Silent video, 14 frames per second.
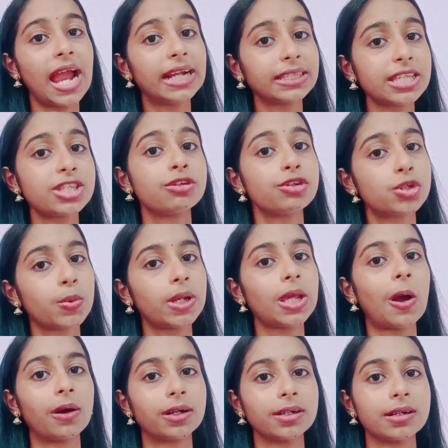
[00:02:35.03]
And this usually
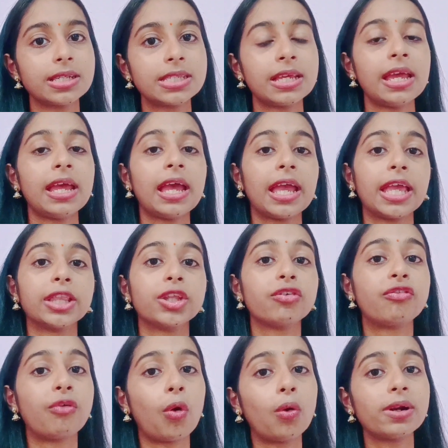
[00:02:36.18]
occurs in the
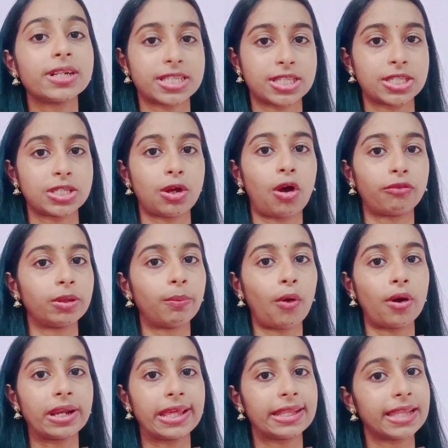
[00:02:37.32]
folds of the
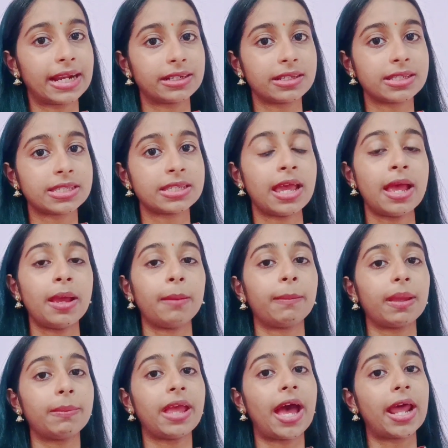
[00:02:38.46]
body. That is
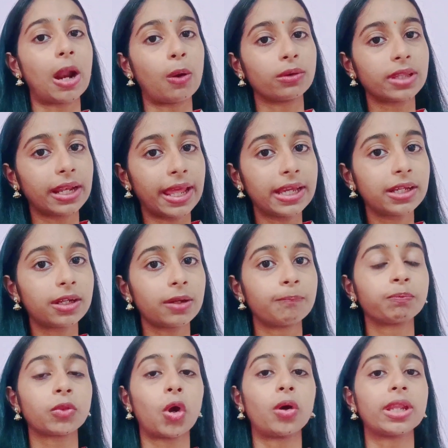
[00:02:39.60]
maybe around the neck
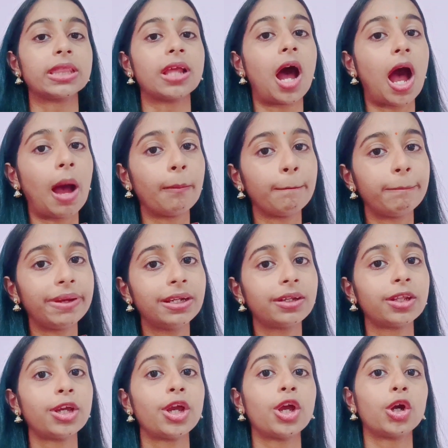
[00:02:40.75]
or in the
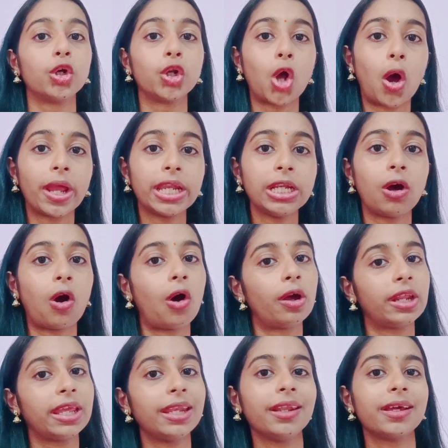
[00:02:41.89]
armpit, groin
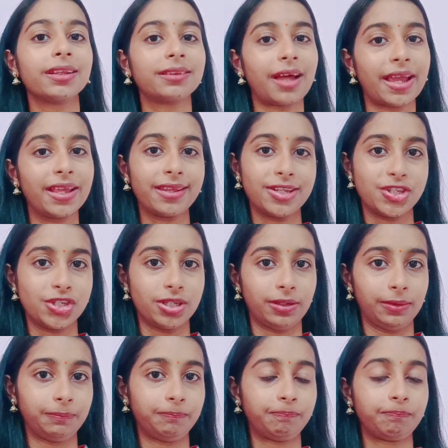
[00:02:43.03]
or inner thigh
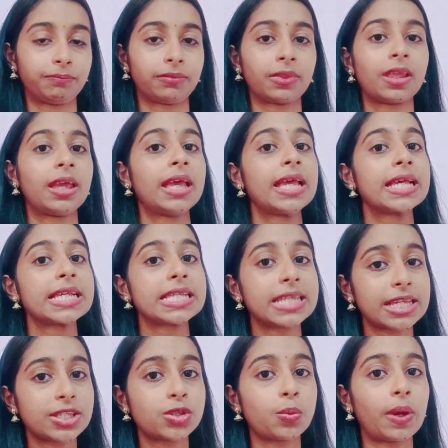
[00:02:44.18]
region.
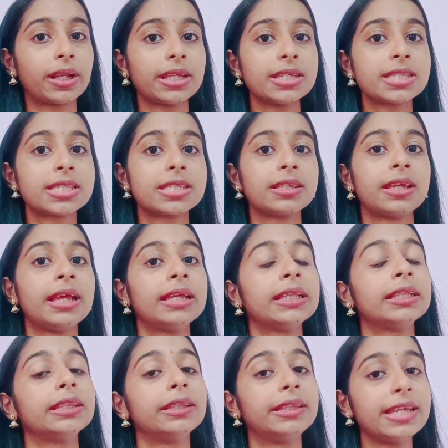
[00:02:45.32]
Sixth one is
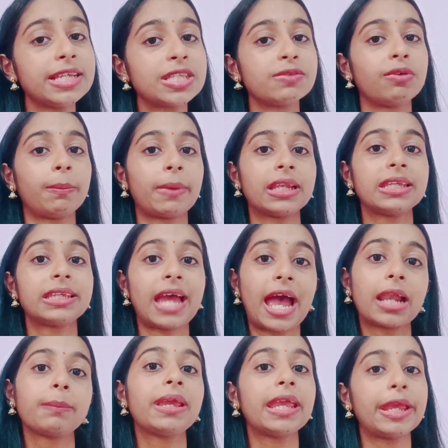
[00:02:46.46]
these women
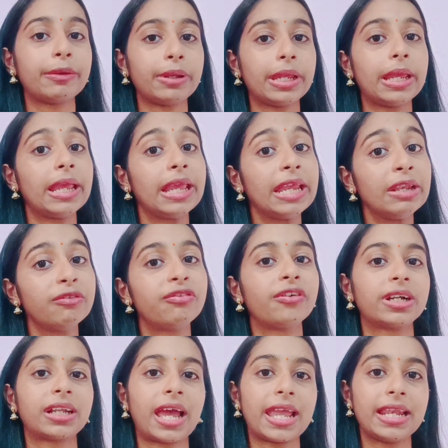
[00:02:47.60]
can be in
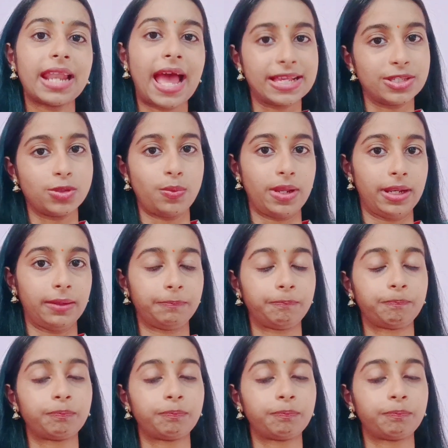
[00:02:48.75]
infertile as well.